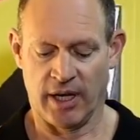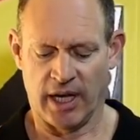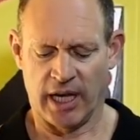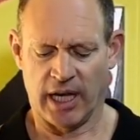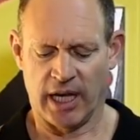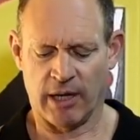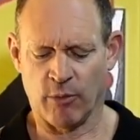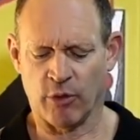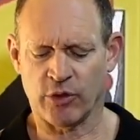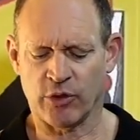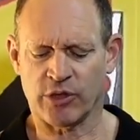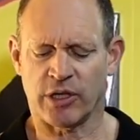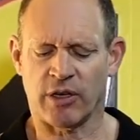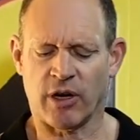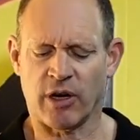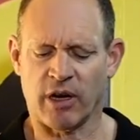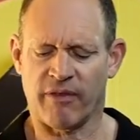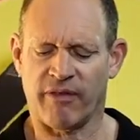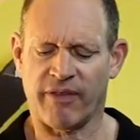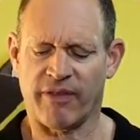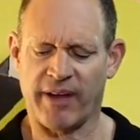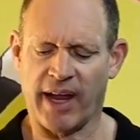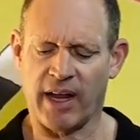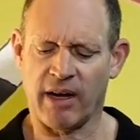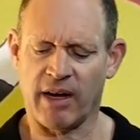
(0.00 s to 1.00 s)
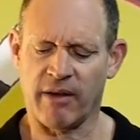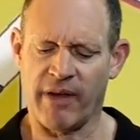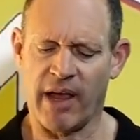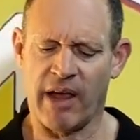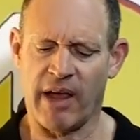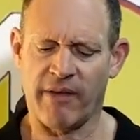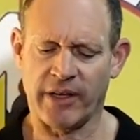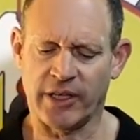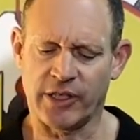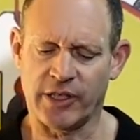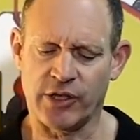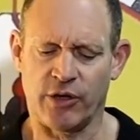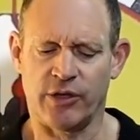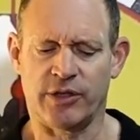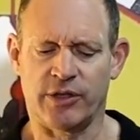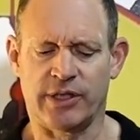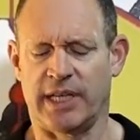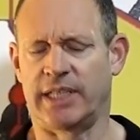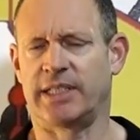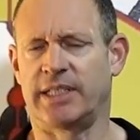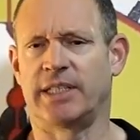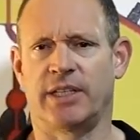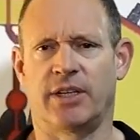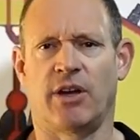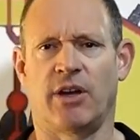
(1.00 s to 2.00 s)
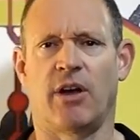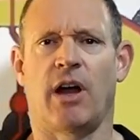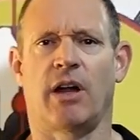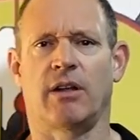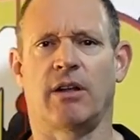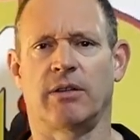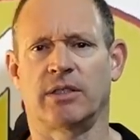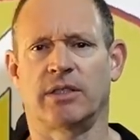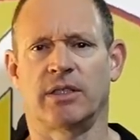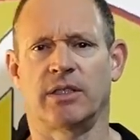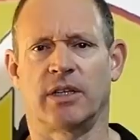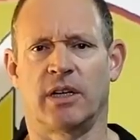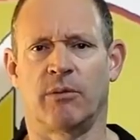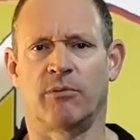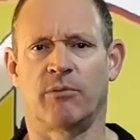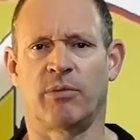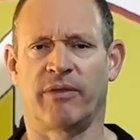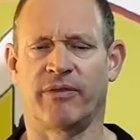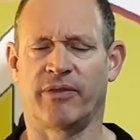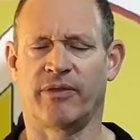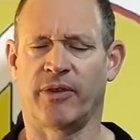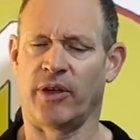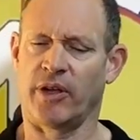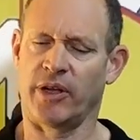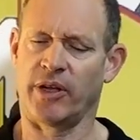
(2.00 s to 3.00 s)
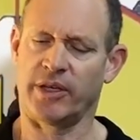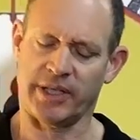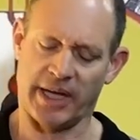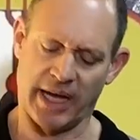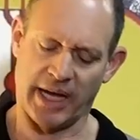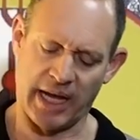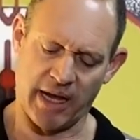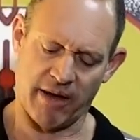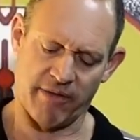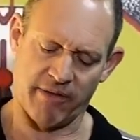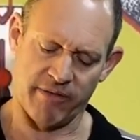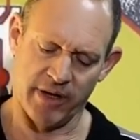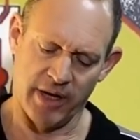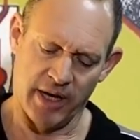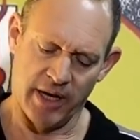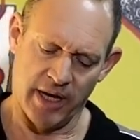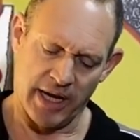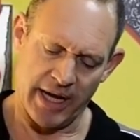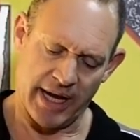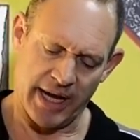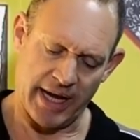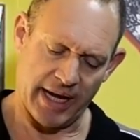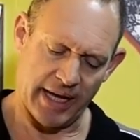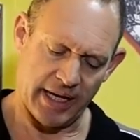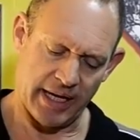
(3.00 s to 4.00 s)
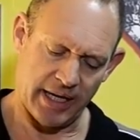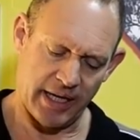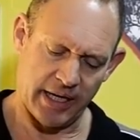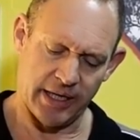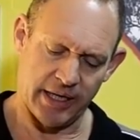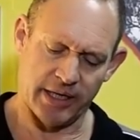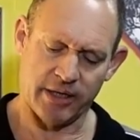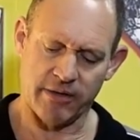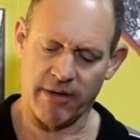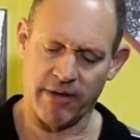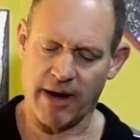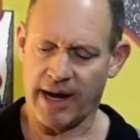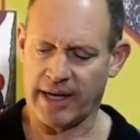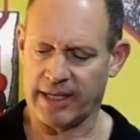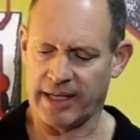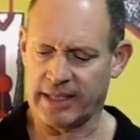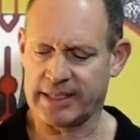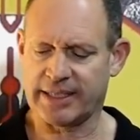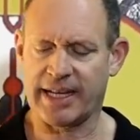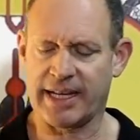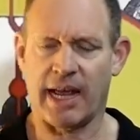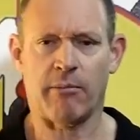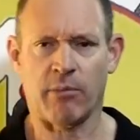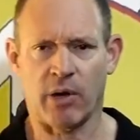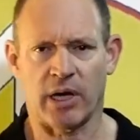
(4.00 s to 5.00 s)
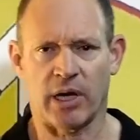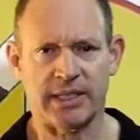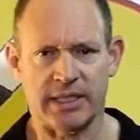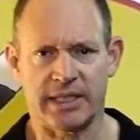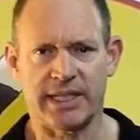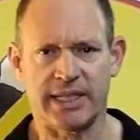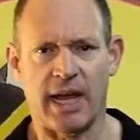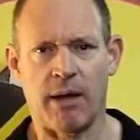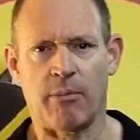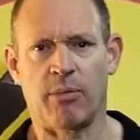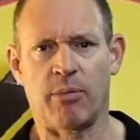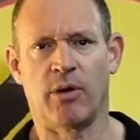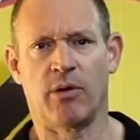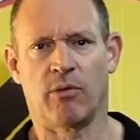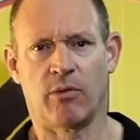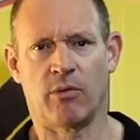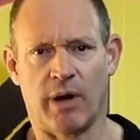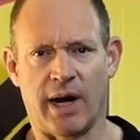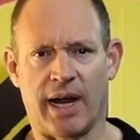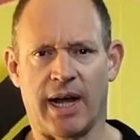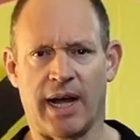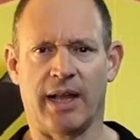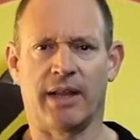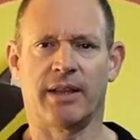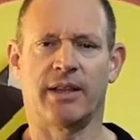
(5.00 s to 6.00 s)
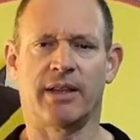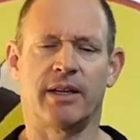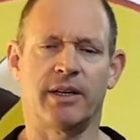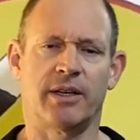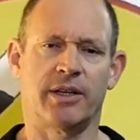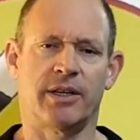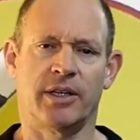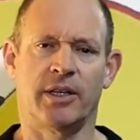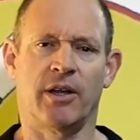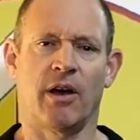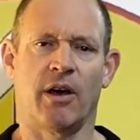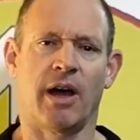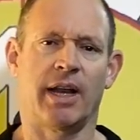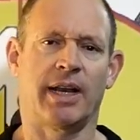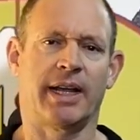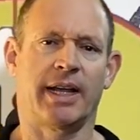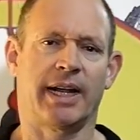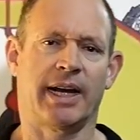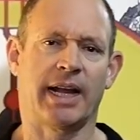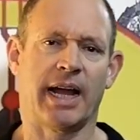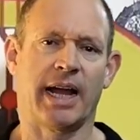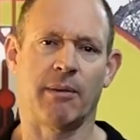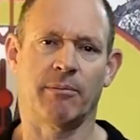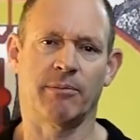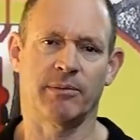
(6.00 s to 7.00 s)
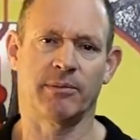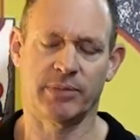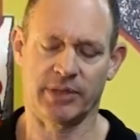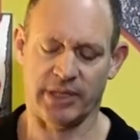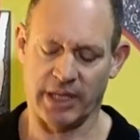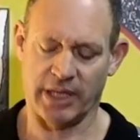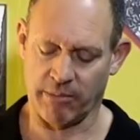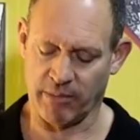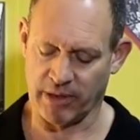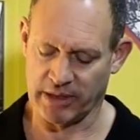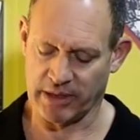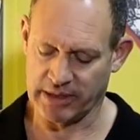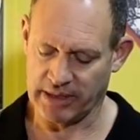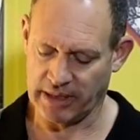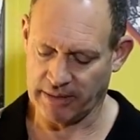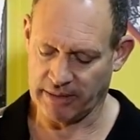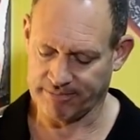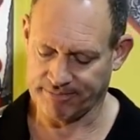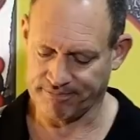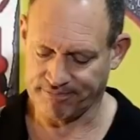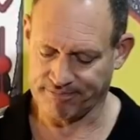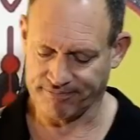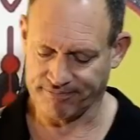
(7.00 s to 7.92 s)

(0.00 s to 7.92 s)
And I'm also not a fan of having two sets of dials. I prefer to have a integrated step by step rather than dialing it up step by step.